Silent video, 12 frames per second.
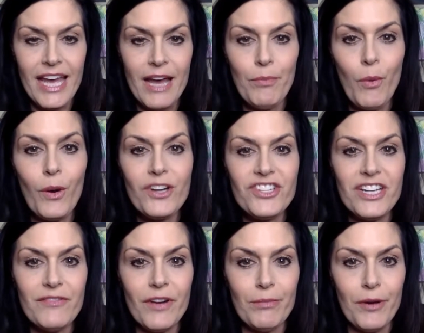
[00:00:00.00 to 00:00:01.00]
a portion
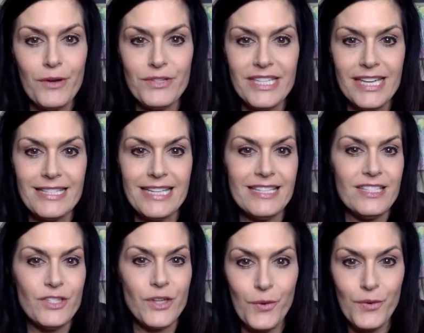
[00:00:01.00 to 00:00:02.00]
of our proceeds is
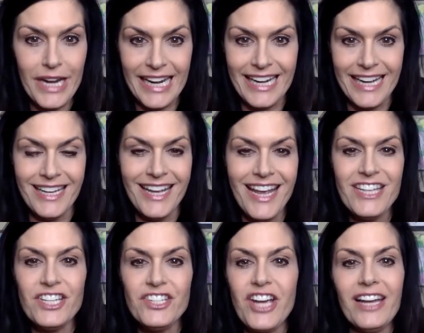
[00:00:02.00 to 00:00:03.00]
donated
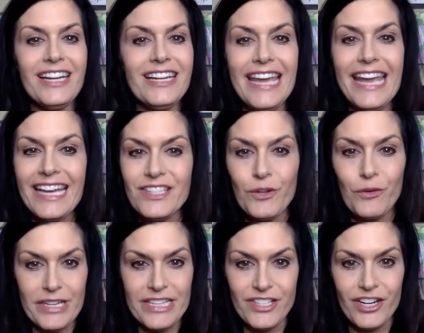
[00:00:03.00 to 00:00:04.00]
to childhood cancer
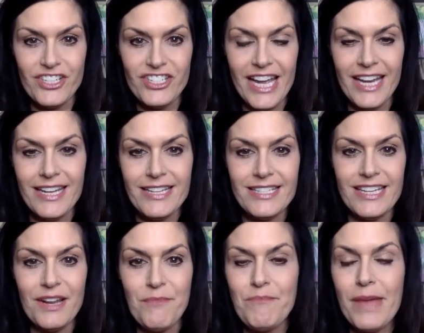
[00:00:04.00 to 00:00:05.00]
research, and it's
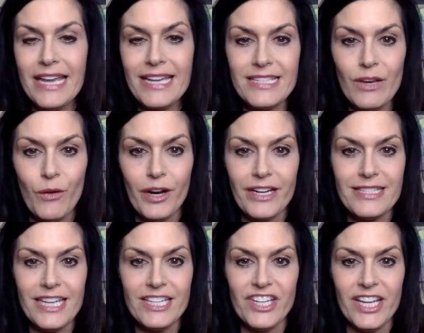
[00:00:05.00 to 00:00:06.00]
an amazing
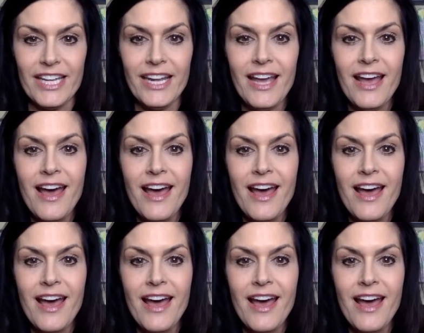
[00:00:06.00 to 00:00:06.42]
organization